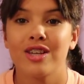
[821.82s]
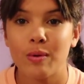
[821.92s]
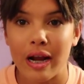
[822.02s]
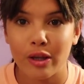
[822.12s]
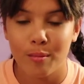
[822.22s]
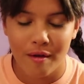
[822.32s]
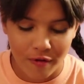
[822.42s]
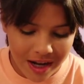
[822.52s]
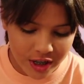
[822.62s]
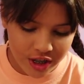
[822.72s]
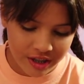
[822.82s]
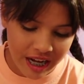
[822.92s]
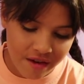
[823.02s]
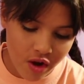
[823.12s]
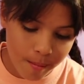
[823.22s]
is where I learned my French.
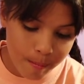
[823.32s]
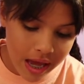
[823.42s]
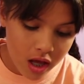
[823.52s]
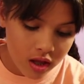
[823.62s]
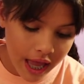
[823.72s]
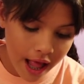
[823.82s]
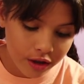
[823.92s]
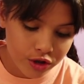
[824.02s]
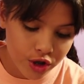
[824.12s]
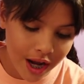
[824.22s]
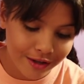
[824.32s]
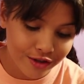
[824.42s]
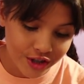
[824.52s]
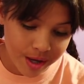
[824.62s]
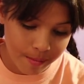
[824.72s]
Then I've got mail, calendar, and
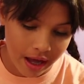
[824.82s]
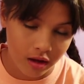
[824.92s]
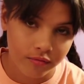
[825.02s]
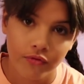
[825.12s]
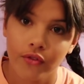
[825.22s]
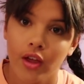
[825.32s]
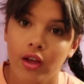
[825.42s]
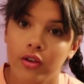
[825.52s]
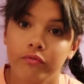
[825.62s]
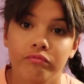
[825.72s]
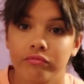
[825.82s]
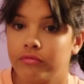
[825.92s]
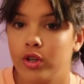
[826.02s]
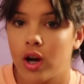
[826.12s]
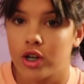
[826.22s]
Gmail.
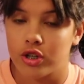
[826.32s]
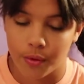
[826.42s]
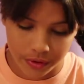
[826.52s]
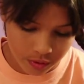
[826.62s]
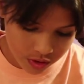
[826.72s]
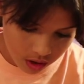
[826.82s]
You guys should know what those